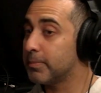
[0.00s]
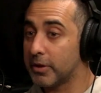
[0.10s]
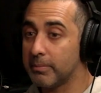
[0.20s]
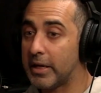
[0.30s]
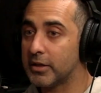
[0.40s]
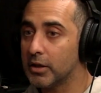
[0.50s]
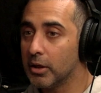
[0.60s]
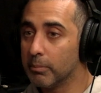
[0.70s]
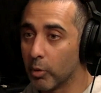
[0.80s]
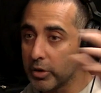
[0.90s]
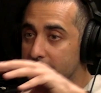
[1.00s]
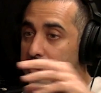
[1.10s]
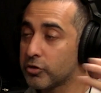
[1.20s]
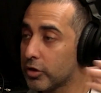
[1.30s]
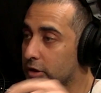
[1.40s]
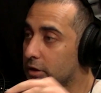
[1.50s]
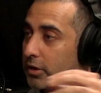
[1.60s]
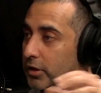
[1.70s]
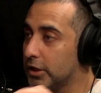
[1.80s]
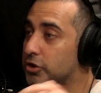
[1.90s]
but it meant more
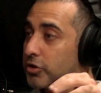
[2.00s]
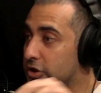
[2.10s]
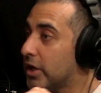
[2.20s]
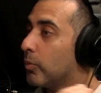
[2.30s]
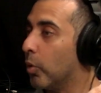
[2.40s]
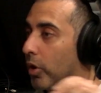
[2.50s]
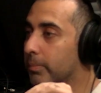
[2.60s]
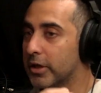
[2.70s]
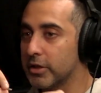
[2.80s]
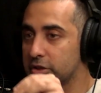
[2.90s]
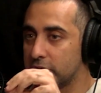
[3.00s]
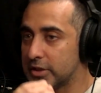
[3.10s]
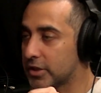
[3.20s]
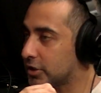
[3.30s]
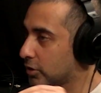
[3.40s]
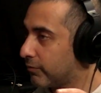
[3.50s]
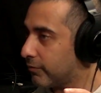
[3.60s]
interstate war because these guys could